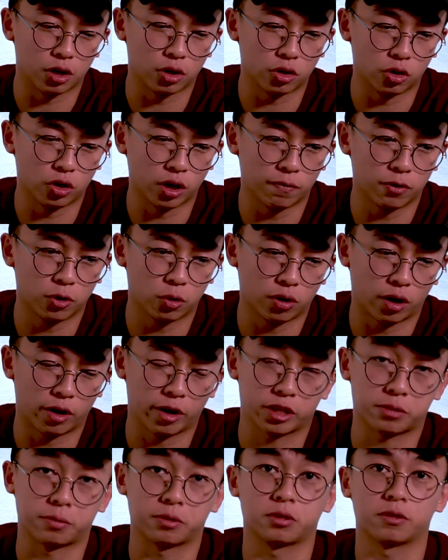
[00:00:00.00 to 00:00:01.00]
you never know how
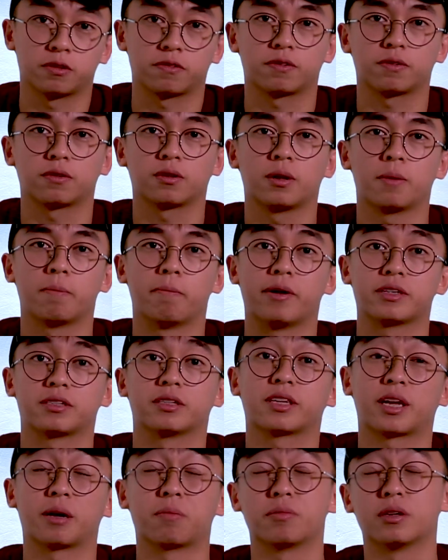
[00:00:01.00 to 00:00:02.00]
expensive
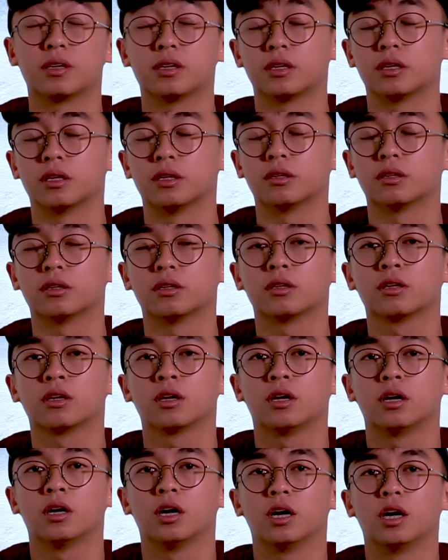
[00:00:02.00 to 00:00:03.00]
medicine can be in
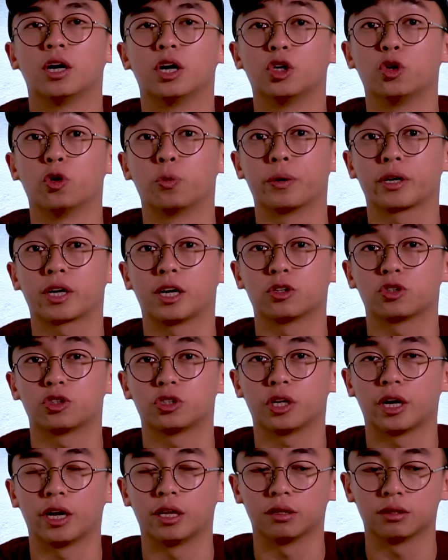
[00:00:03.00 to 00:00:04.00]
a European
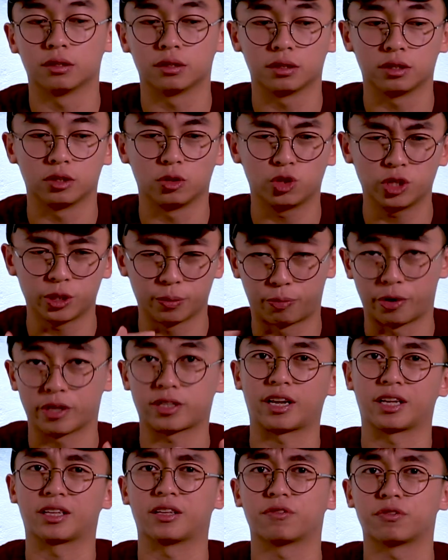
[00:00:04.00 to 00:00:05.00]
country, and usually the brands
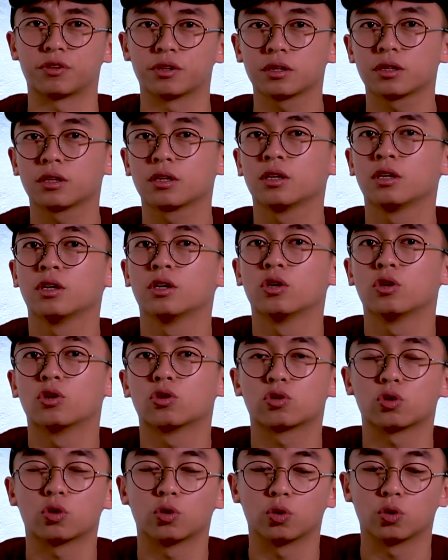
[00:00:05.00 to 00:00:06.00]
are like different,
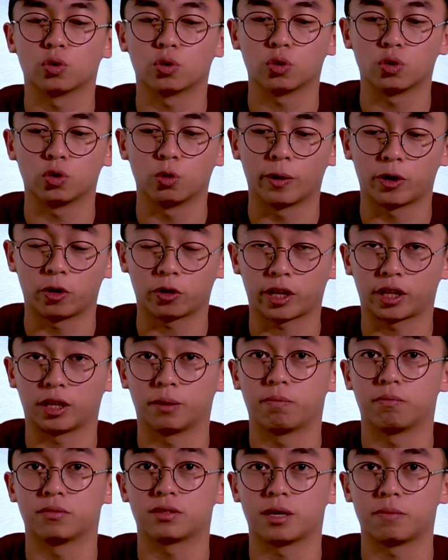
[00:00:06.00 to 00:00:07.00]
so you might not get
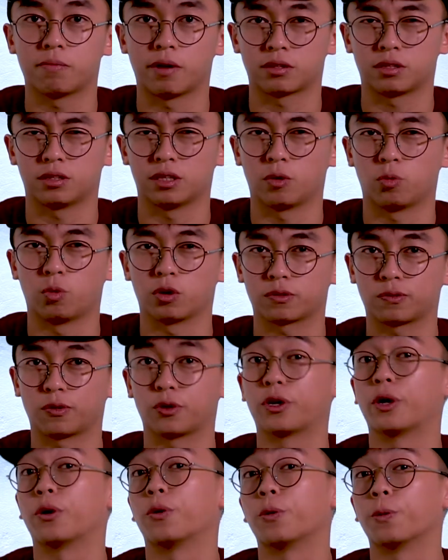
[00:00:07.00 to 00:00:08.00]
the same medicine that works
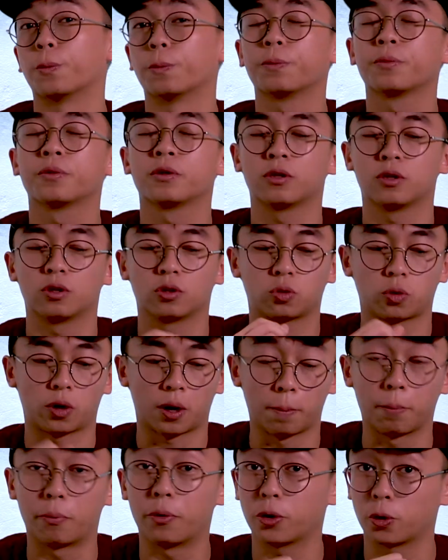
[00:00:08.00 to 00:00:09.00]
for you at home. So
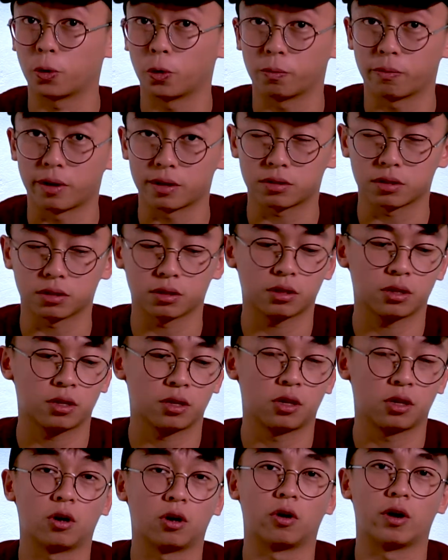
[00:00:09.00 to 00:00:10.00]
yeah, bring your own medicine,
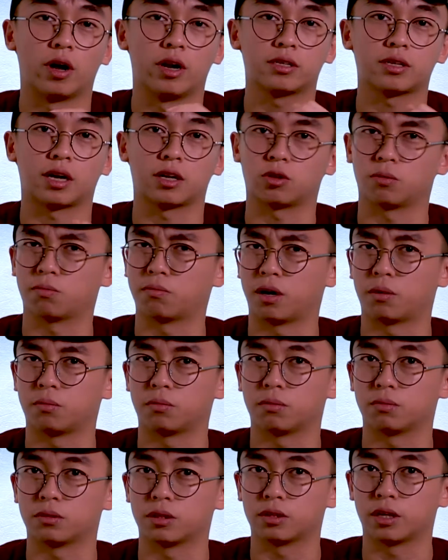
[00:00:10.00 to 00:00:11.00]
or at least ask your
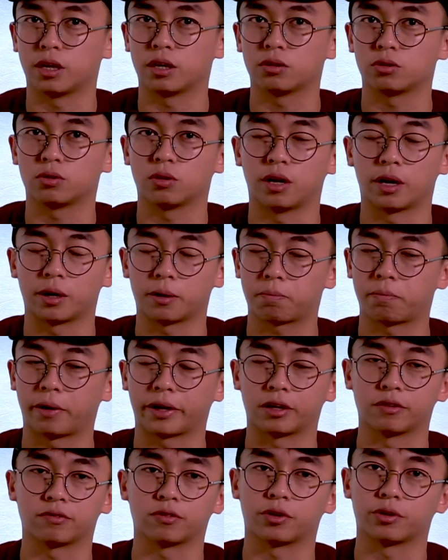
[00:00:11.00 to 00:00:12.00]
mum, dad to like
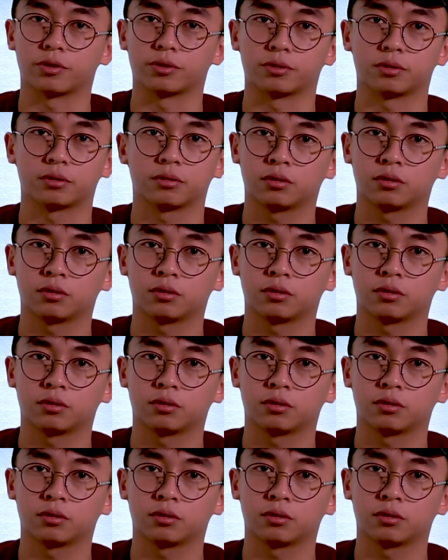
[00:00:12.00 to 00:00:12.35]
pack it for you.